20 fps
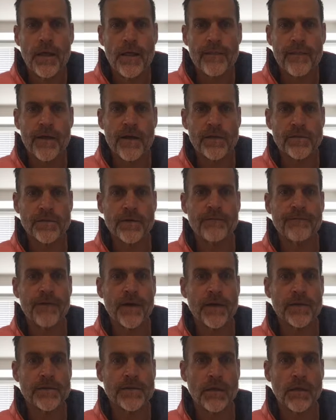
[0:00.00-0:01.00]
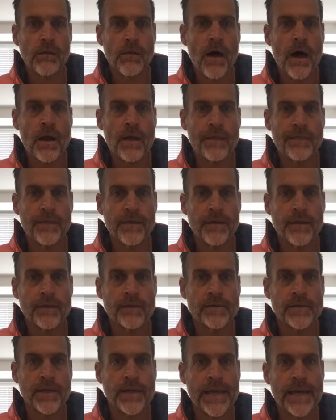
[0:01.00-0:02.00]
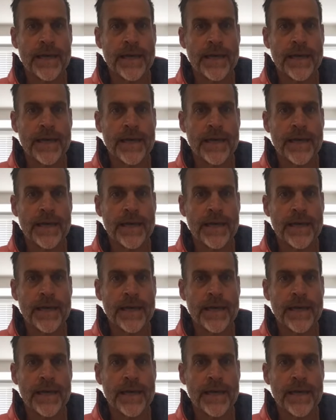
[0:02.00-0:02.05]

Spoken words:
That also affects a lot of things like